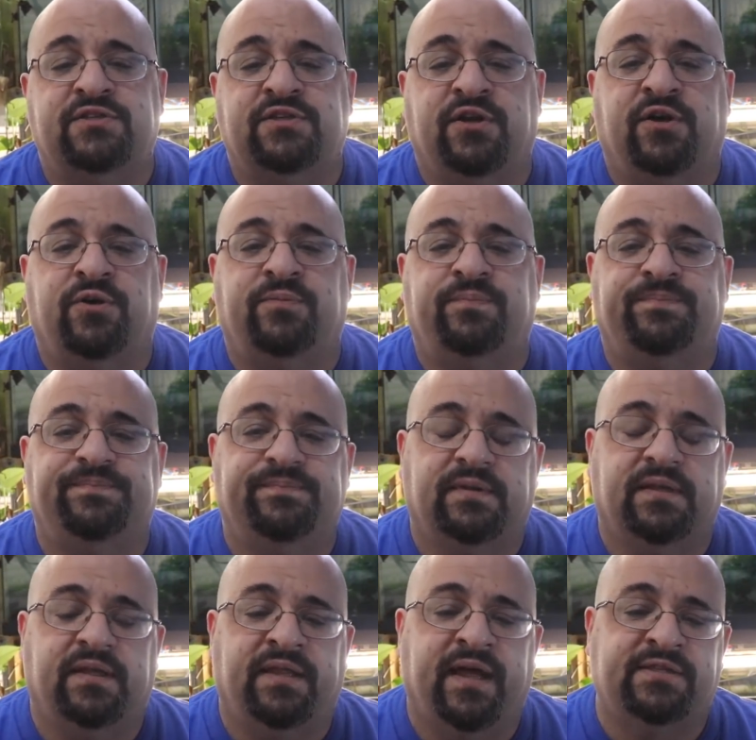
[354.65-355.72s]
So
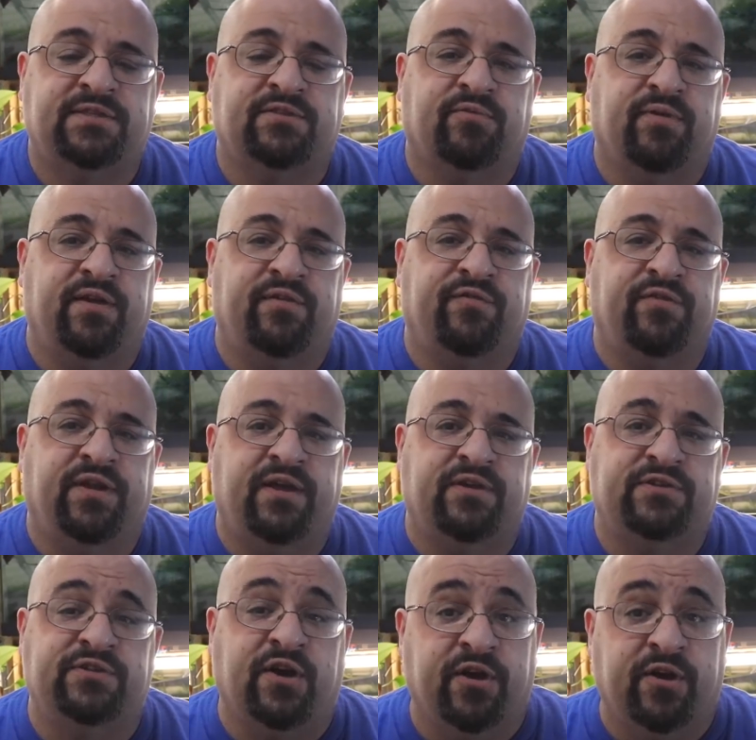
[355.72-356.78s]
that's the rant for
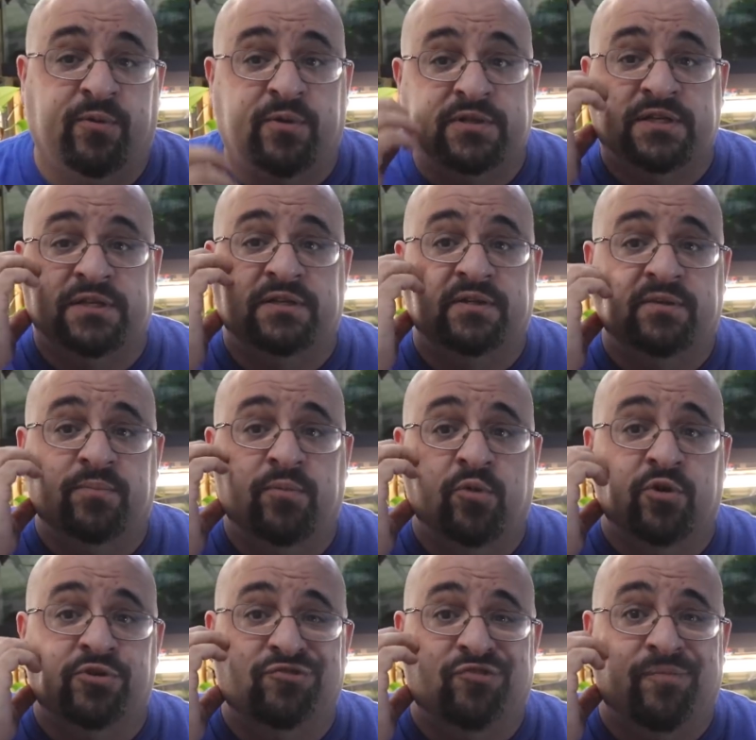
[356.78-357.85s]
now. Sorry it wasn't
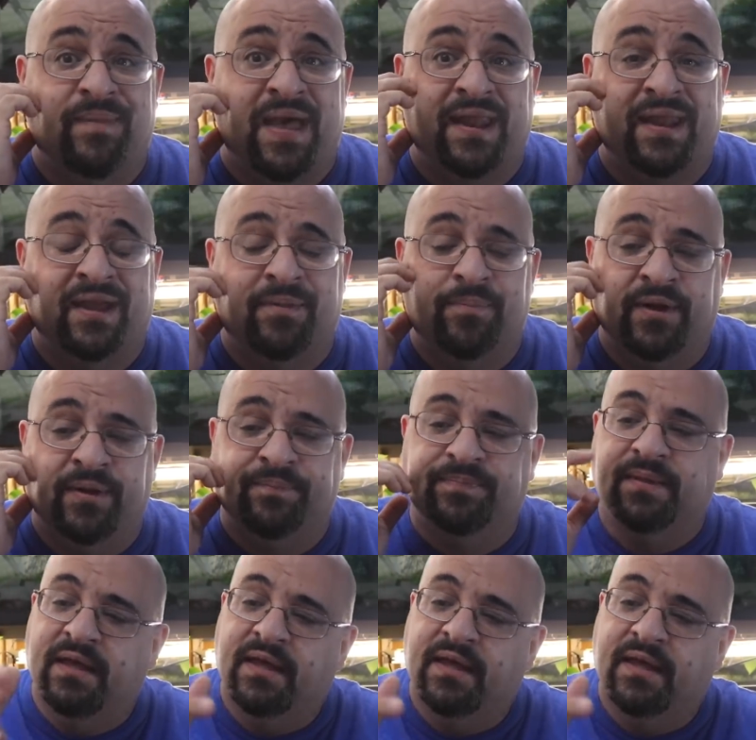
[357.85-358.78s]
more dramatic, but